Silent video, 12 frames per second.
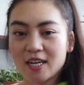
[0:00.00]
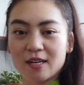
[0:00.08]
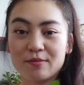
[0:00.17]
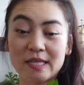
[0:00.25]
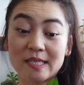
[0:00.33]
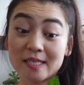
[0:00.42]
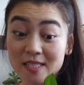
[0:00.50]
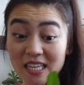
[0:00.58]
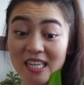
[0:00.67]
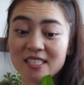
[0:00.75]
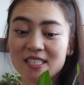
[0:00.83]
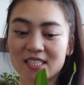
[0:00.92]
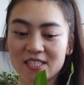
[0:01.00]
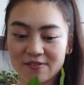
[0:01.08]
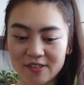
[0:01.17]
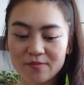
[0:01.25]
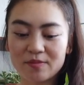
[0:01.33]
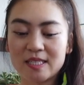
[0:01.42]
My sister has a
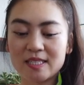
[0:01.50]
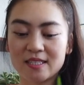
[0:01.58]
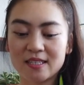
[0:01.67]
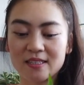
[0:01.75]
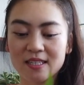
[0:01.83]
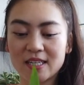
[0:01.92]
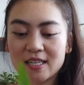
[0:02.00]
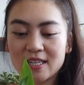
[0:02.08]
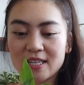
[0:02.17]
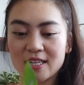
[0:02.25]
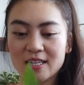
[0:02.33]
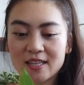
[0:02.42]
different peace lily